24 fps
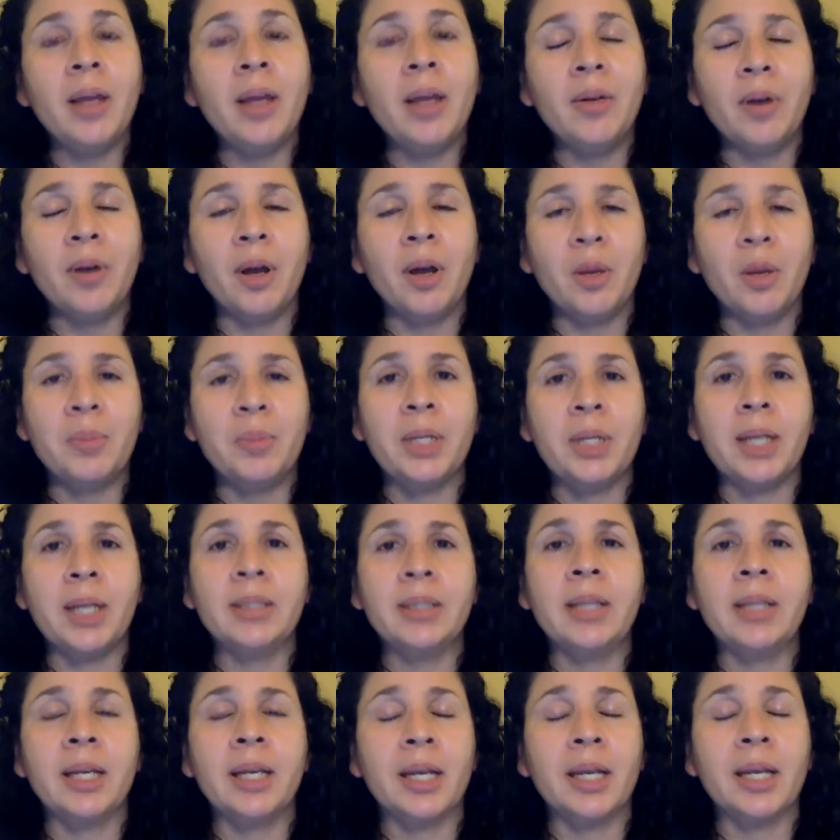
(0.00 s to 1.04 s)
or help
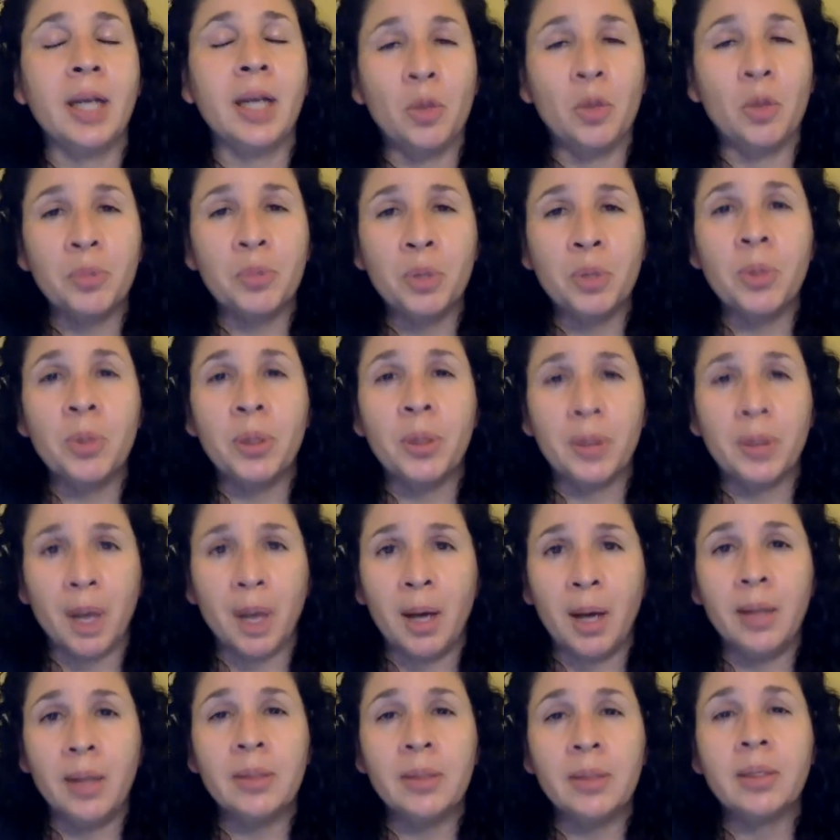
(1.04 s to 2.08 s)
desk that can help you with
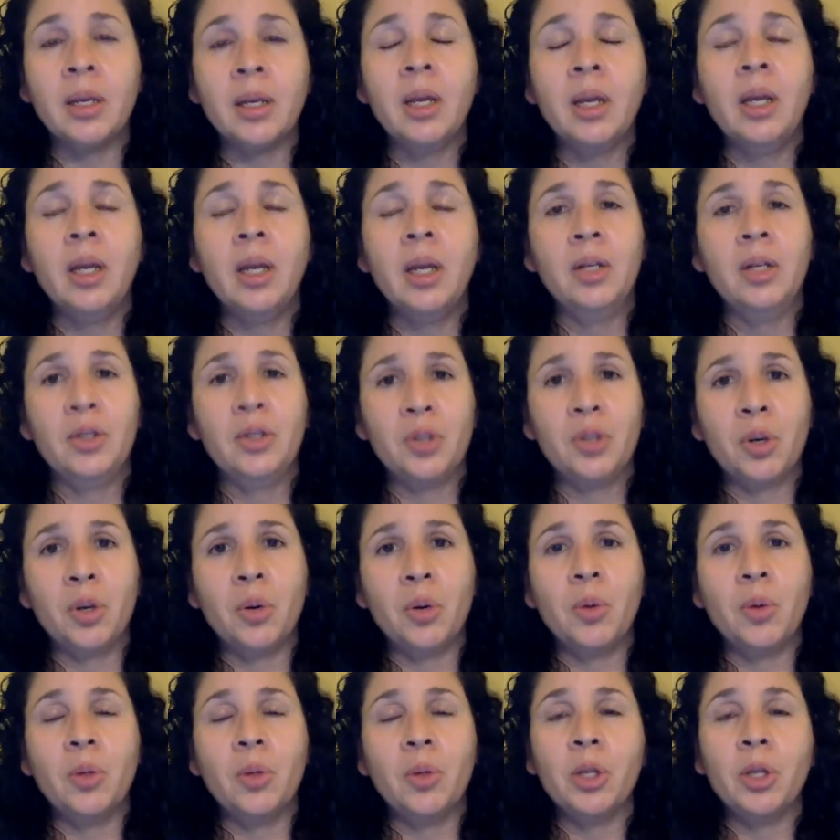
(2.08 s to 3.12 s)
that.
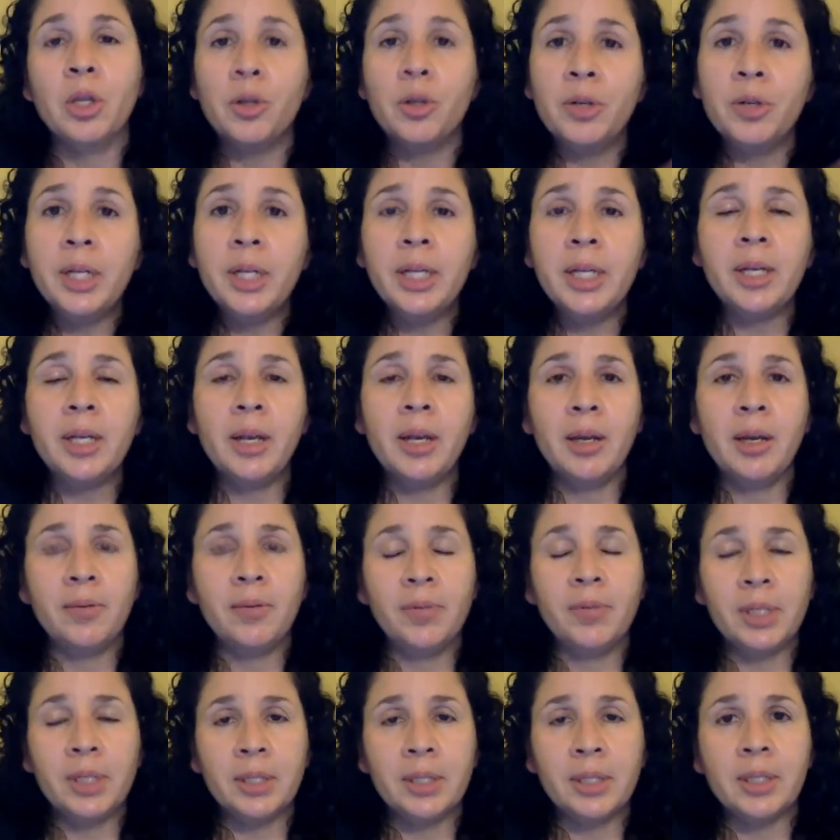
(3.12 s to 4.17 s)
So learning
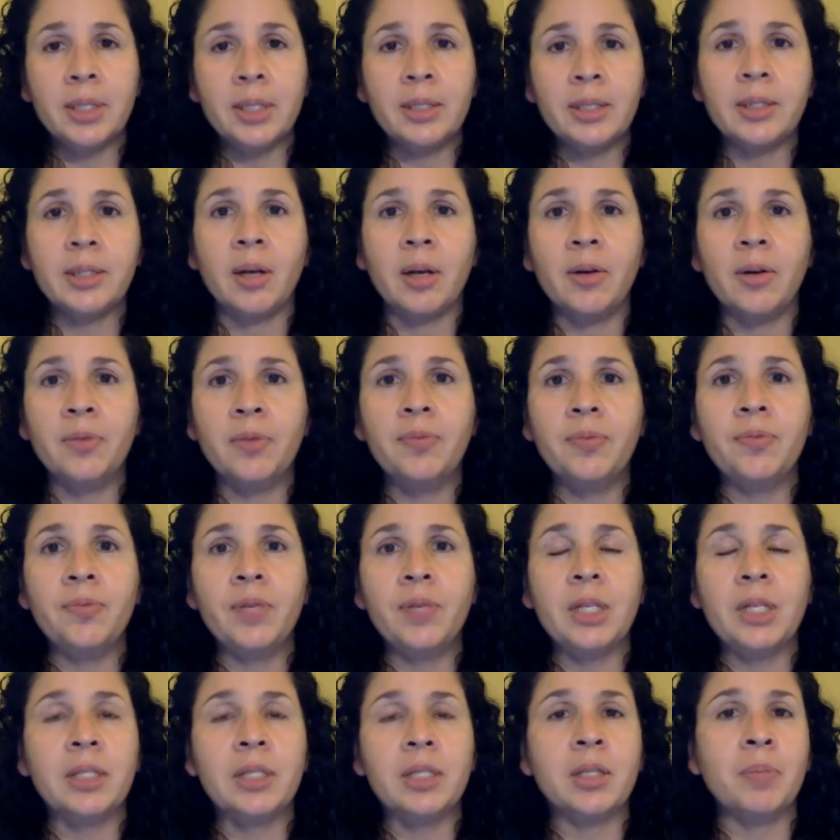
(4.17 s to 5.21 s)
Canvas itself
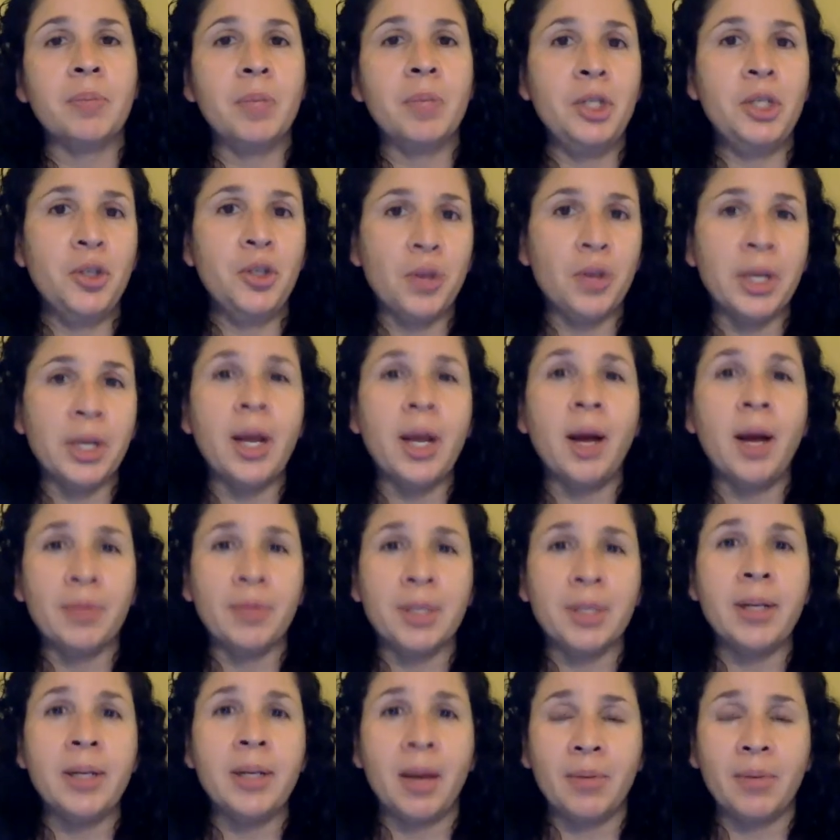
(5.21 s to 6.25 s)
is something you're going to have
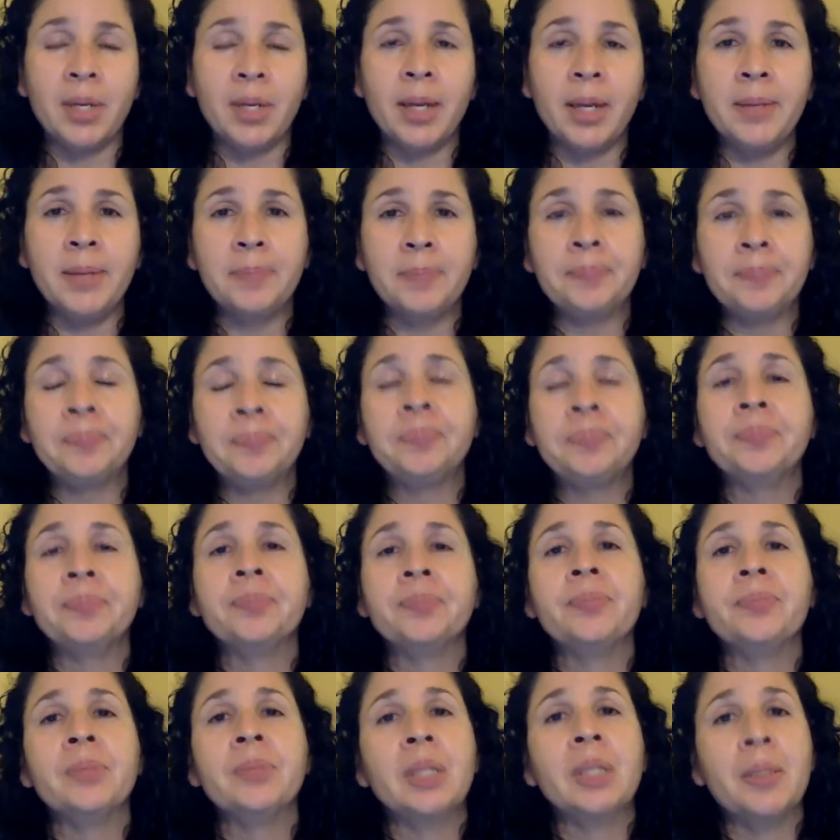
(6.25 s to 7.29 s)
to navigate.
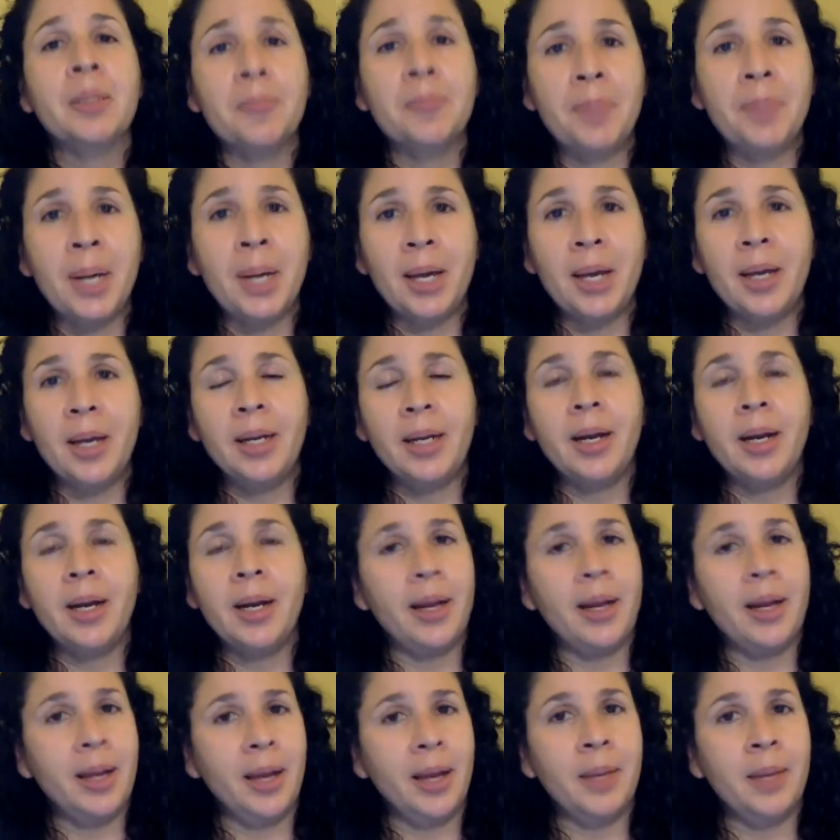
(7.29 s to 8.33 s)
But
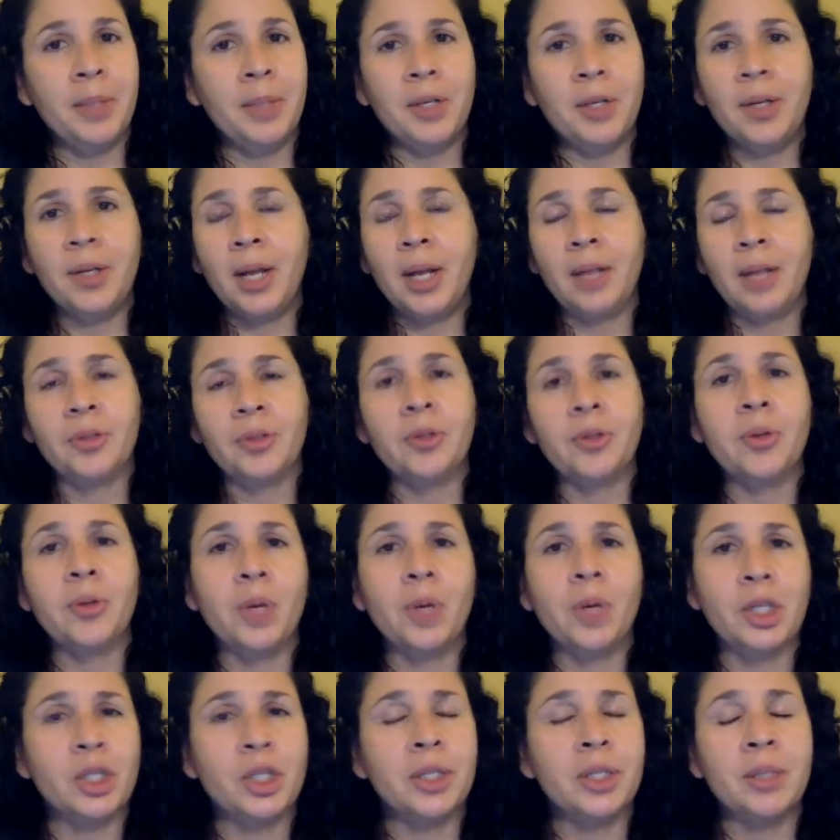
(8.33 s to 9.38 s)
I am here to answer
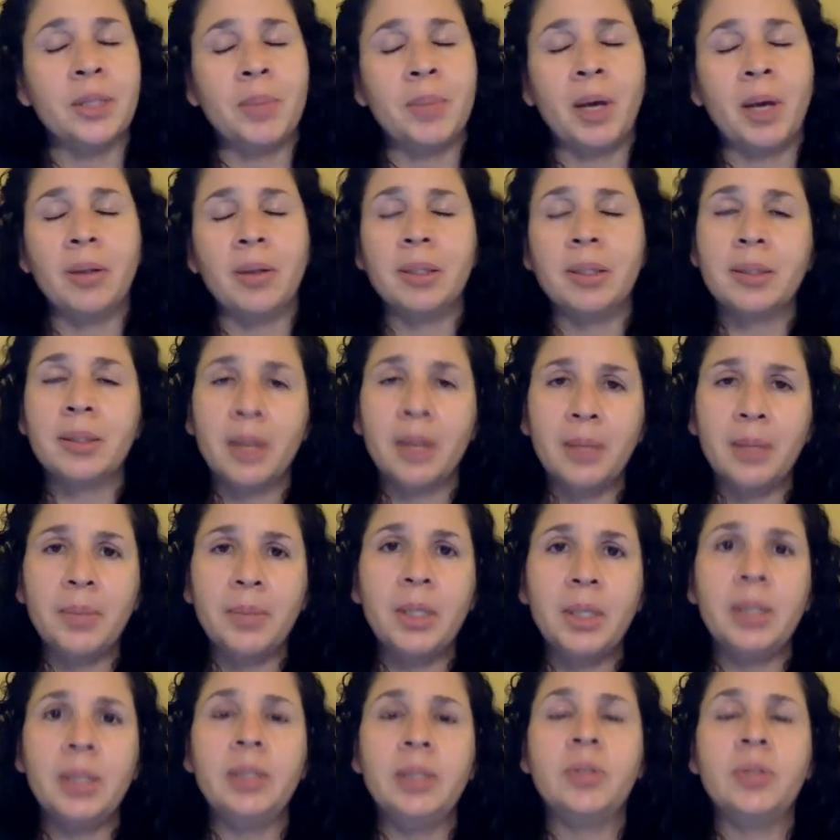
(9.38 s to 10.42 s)
questions about
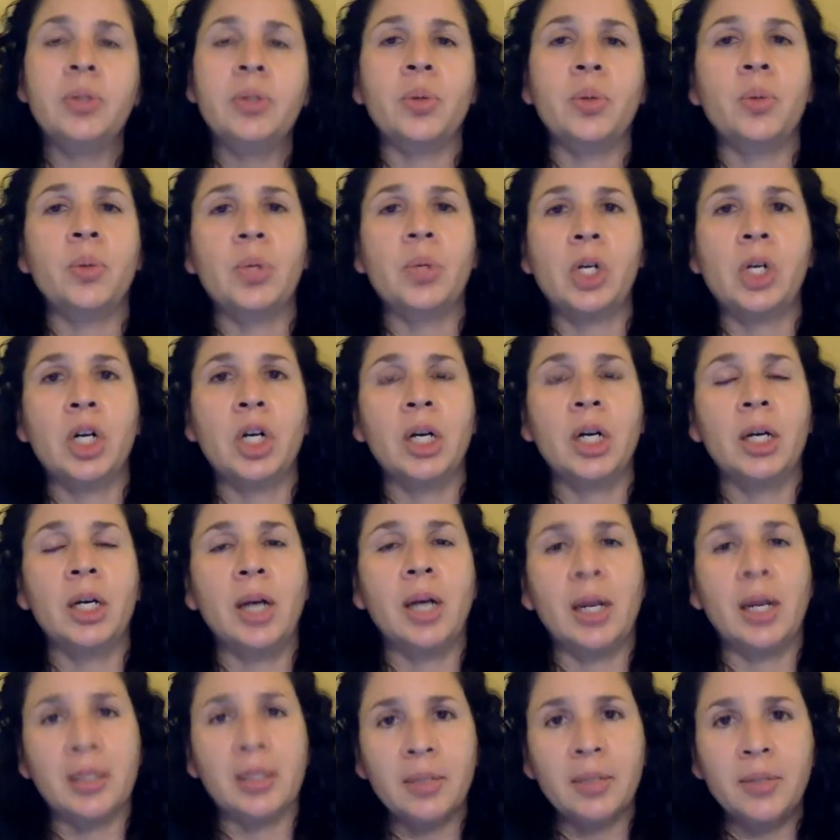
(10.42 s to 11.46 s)
assignments
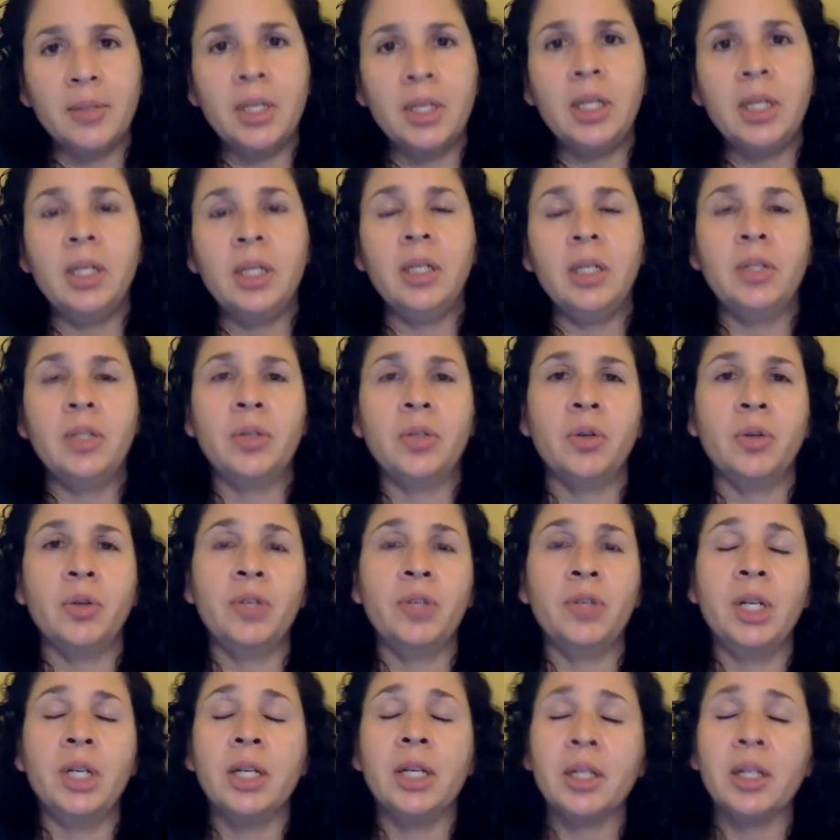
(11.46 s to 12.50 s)
or activities, or if
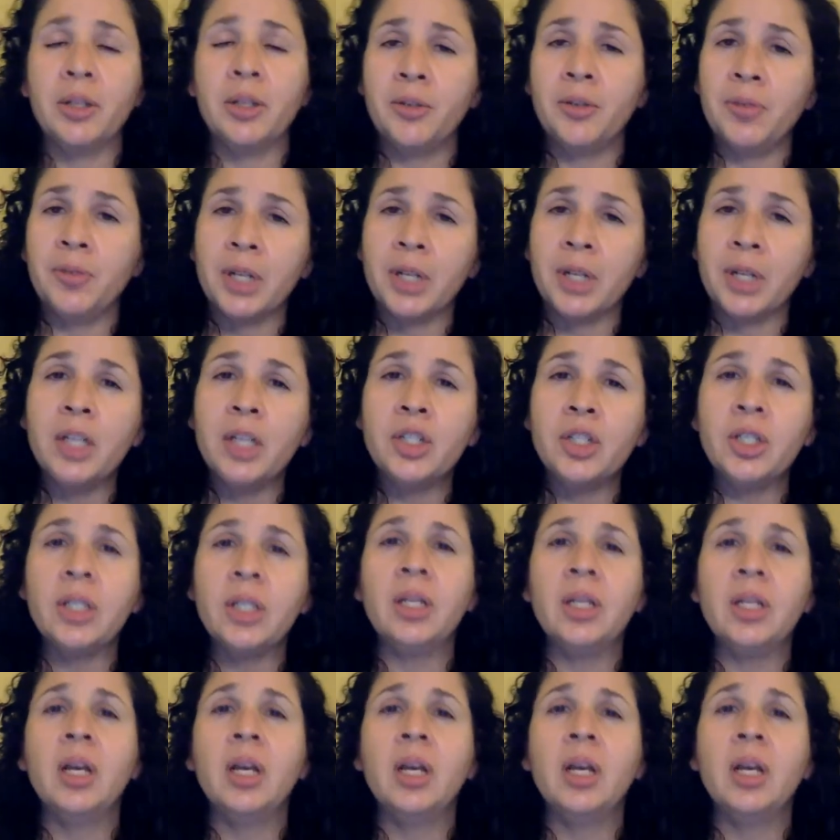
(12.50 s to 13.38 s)
you need clarification.